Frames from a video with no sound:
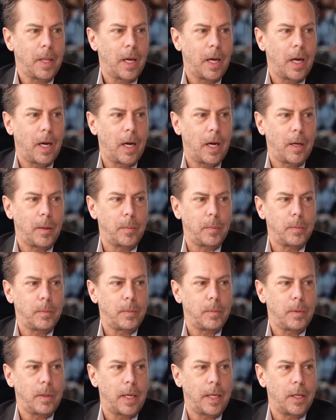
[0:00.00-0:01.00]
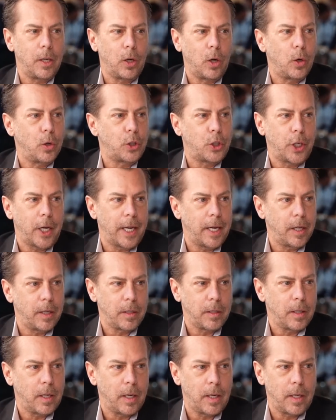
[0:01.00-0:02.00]
and
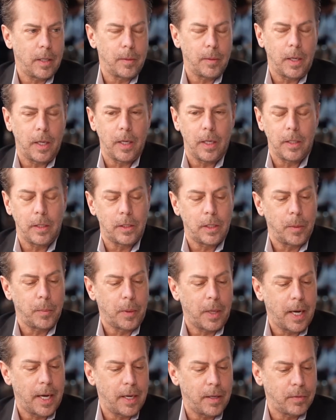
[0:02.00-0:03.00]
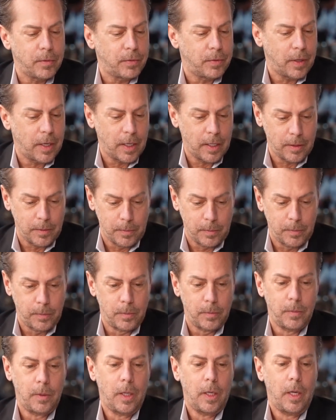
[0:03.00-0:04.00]
negotiate some kind
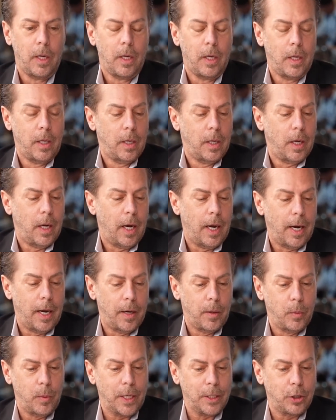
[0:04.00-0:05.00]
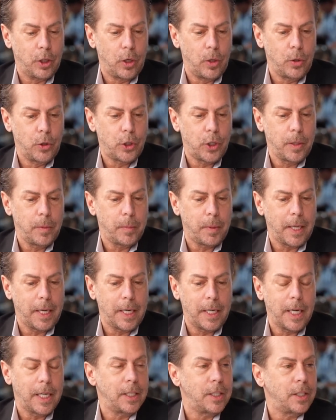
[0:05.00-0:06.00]
of resolution, but
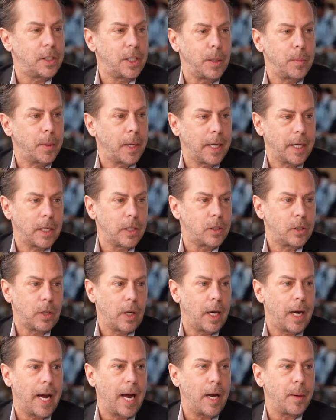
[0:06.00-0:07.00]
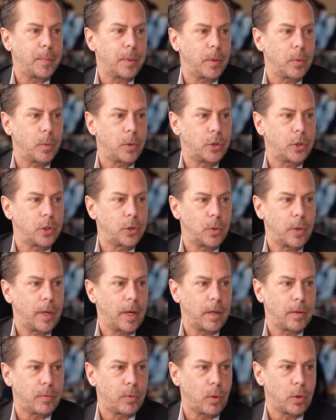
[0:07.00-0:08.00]
it doesn't seem like it's going to happen, which is really
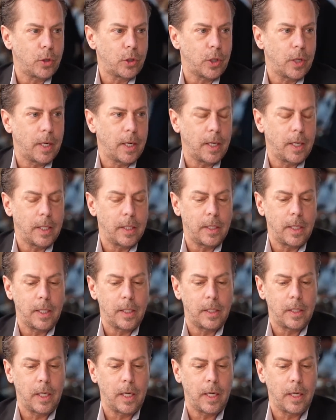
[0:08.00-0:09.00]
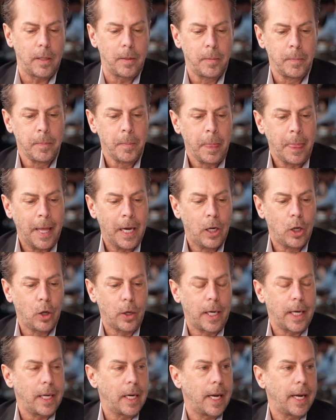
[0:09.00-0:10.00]
unfortunate. It's
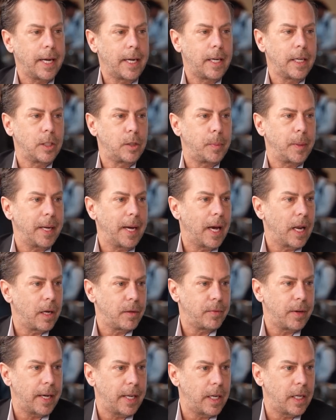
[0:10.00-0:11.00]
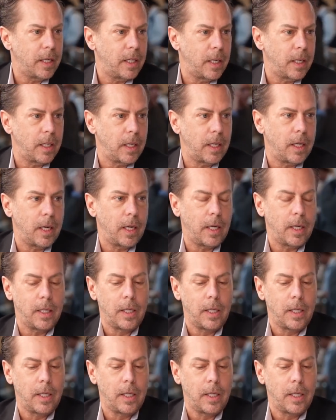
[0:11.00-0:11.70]
looking like it's being elevated, and